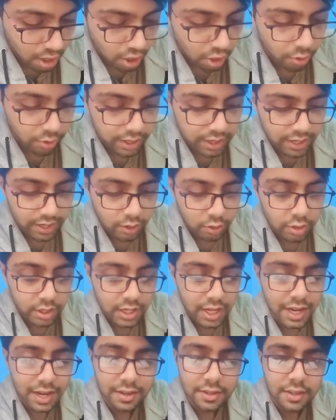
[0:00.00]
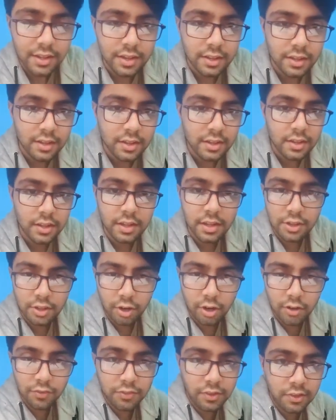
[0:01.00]
Okay, the answer is it's
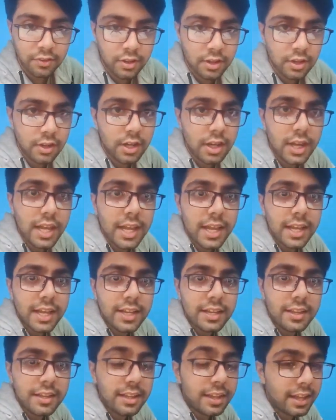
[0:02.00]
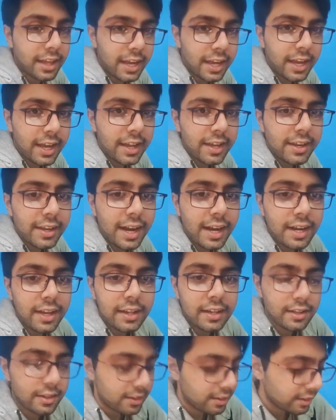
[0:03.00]
not fever, it's A. That
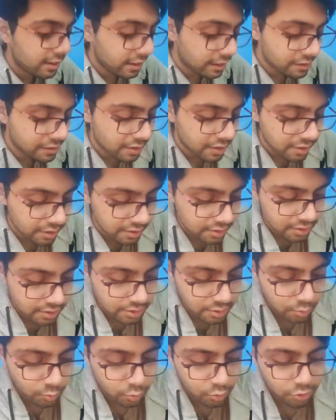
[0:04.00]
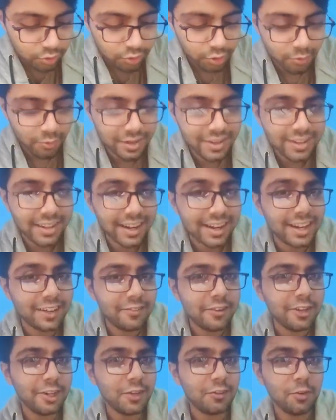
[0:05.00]
is, ulceration is the most common side
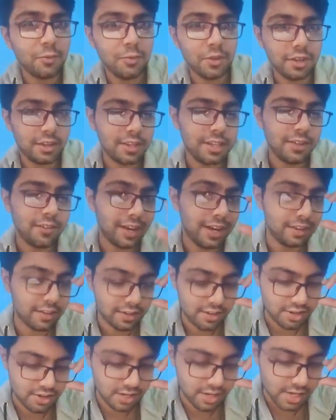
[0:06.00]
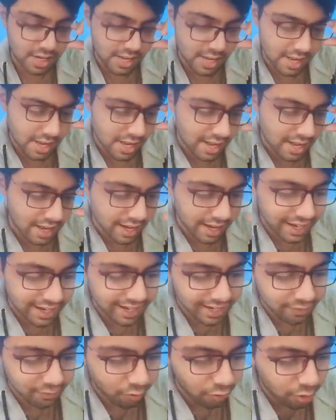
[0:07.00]
effect of a BCG vaccination. And
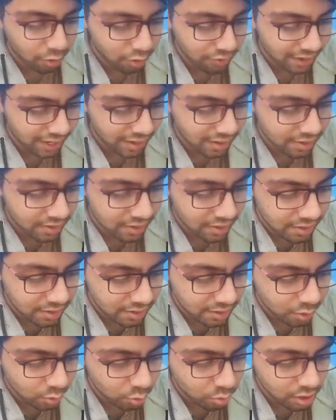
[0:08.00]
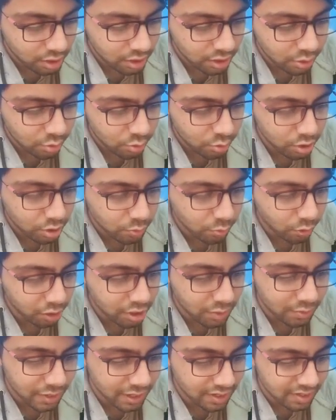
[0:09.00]
yeah, following vaccination, the local tissue response
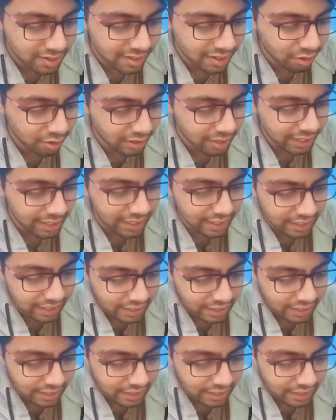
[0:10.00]
begins and all that.